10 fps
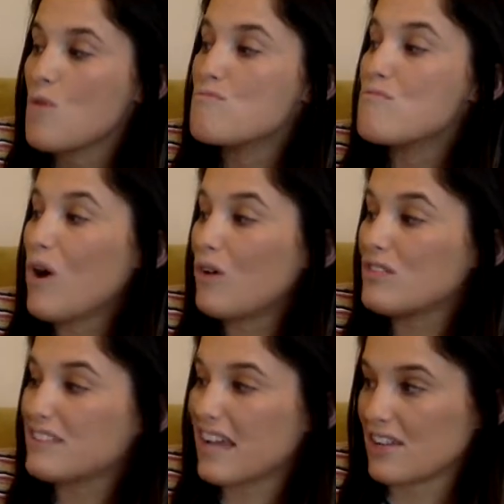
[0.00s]

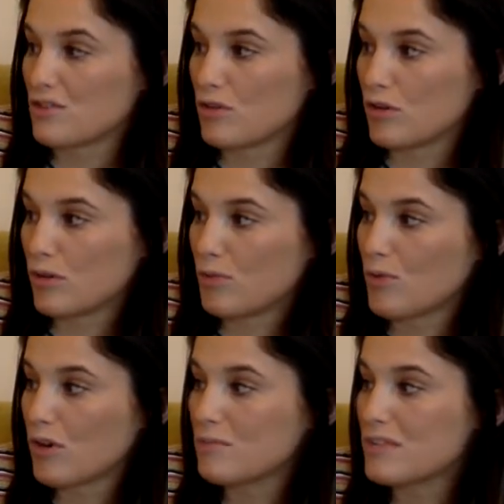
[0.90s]
moles catch
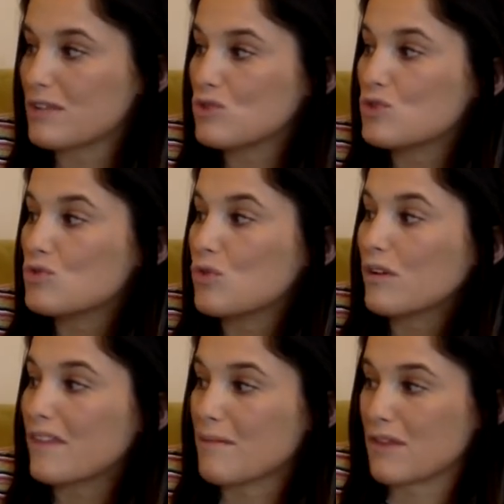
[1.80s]
earthworms and
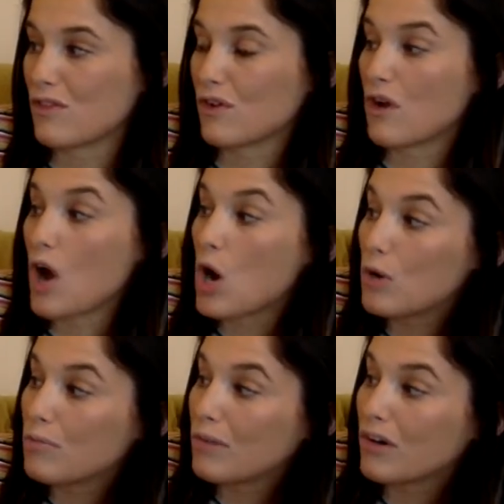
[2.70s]
store them in their
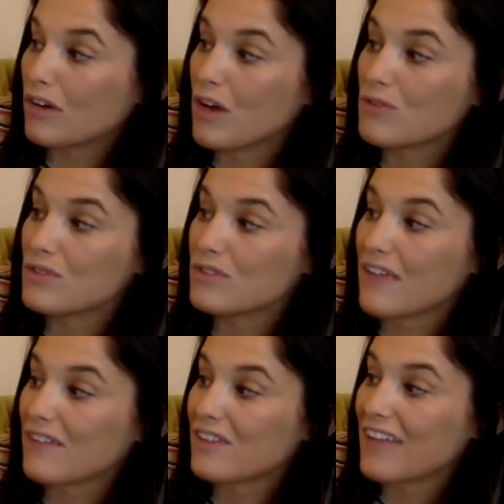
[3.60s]
own burrows so
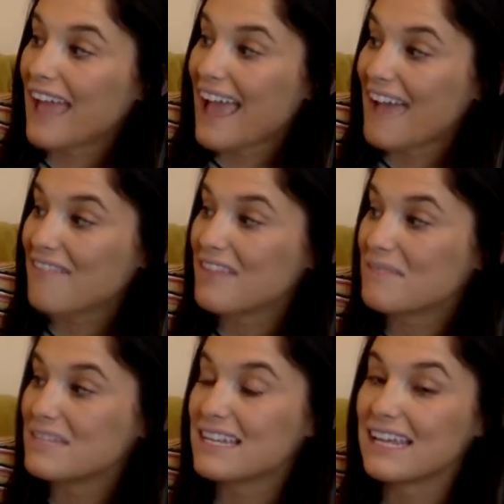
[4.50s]
that they'll have them
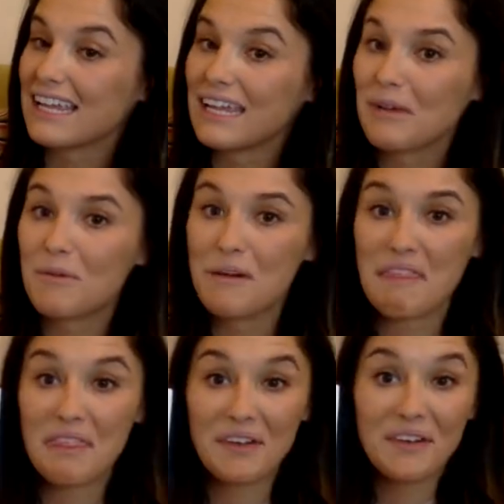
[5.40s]
to eat
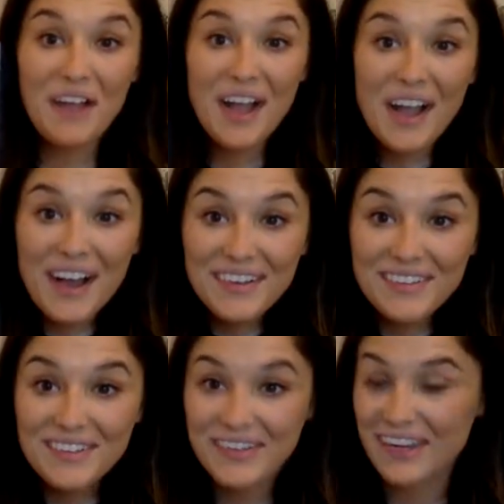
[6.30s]
when they're
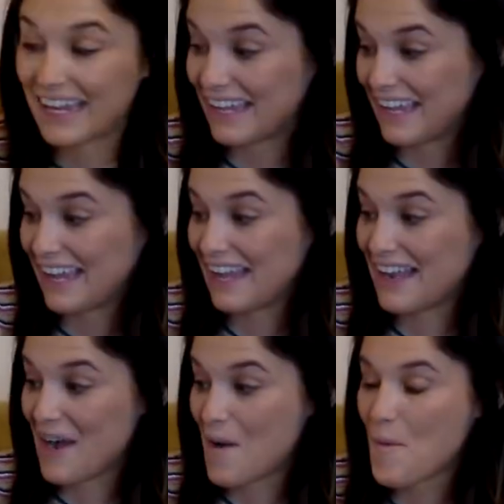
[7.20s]
hungry.
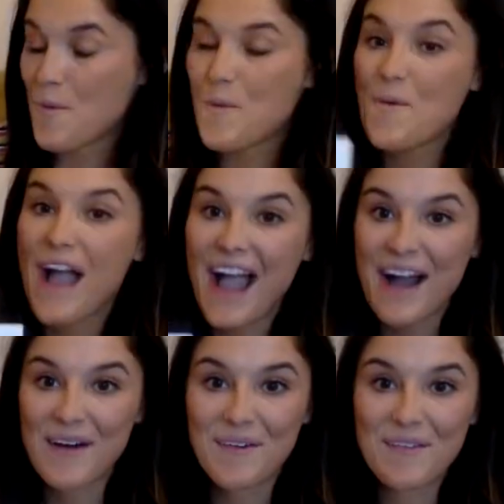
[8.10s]

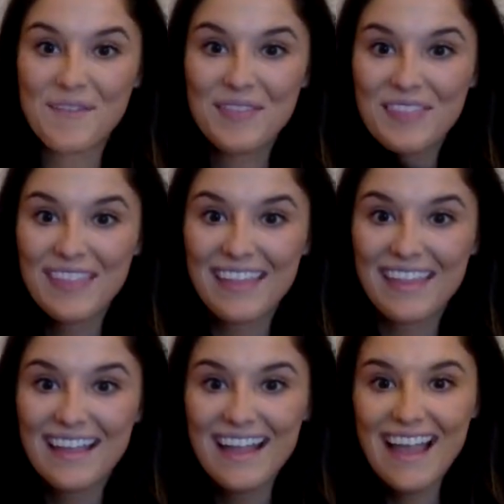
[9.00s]
Wow.
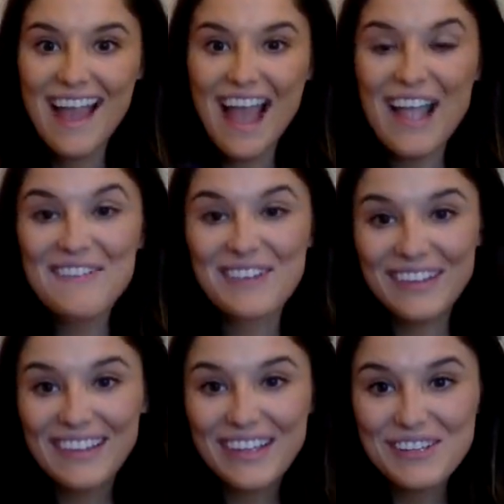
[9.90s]
I
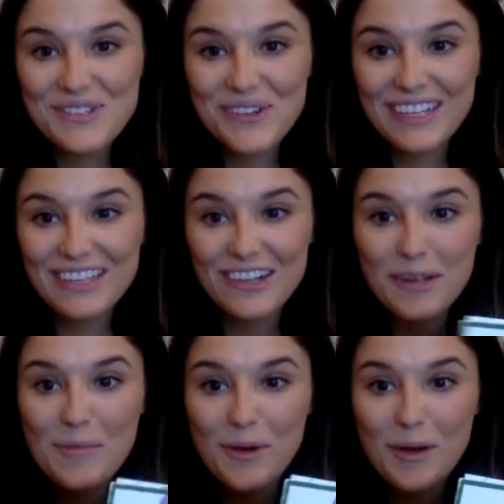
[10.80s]
really enjoyed
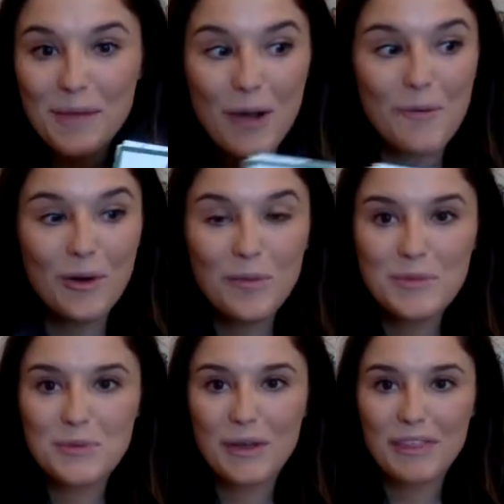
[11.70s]
learning more about
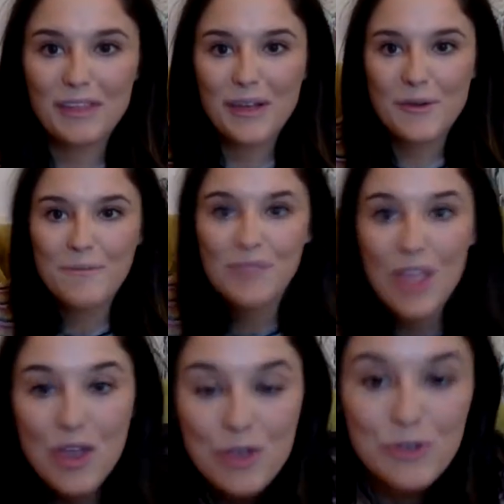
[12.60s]
worms with you.
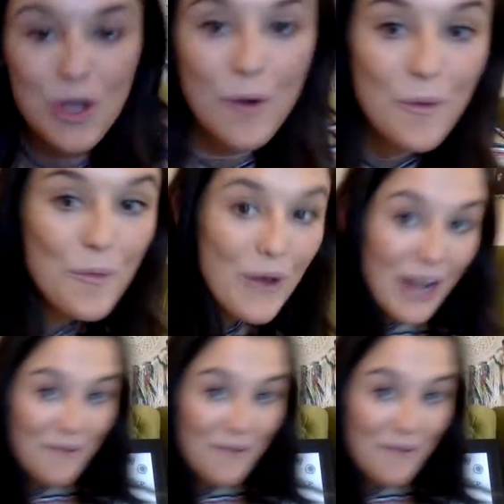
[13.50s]
So, what I